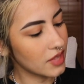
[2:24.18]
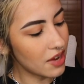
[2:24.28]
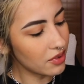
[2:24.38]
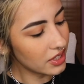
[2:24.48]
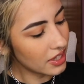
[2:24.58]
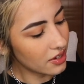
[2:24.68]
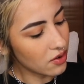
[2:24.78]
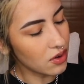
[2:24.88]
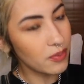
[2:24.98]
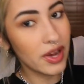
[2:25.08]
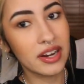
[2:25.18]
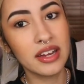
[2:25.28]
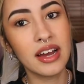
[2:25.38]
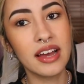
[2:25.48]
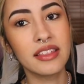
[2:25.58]
I really like Cole
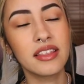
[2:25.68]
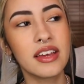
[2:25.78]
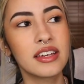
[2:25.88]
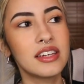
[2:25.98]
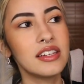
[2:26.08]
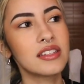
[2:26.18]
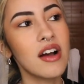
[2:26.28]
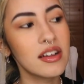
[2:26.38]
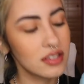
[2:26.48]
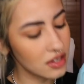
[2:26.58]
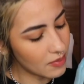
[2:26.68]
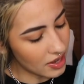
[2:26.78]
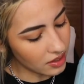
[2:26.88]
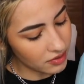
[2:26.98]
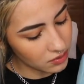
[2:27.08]
Bennett. I think he's awesome.
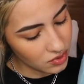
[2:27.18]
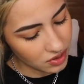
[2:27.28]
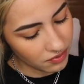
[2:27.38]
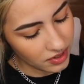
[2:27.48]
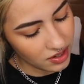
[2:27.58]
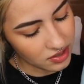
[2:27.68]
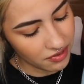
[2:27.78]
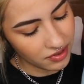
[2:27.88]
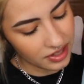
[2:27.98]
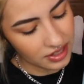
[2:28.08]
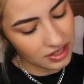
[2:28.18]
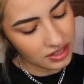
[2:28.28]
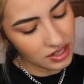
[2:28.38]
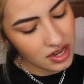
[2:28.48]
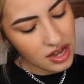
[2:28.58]
I love his music videos. I feel like
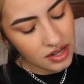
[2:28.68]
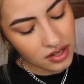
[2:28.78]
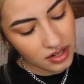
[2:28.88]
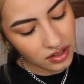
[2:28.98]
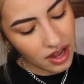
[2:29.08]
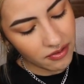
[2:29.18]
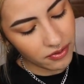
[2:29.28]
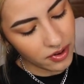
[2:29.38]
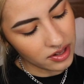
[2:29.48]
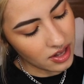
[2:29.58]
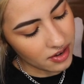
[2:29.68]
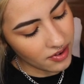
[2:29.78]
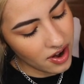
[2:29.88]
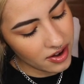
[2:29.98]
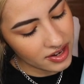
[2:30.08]
he's done a lot for a lot
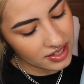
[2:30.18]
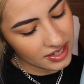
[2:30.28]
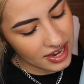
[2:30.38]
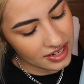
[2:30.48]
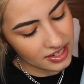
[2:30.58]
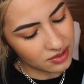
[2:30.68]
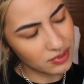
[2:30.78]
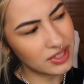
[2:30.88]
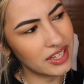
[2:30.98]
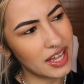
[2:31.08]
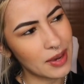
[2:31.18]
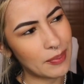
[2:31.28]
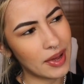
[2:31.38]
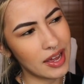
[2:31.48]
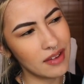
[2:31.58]
of artists and he's really
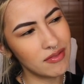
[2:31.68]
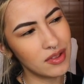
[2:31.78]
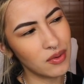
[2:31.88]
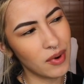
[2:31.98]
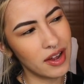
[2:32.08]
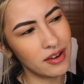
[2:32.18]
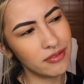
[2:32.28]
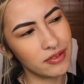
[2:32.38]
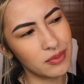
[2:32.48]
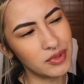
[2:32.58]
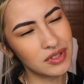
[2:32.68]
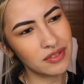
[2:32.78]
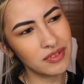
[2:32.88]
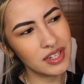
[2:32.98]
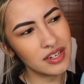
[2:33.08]
like paved the way for
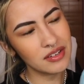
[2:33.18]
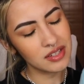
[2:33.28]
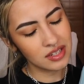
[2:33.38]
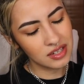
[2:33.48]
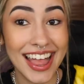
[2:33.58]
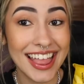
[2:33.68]
music videos.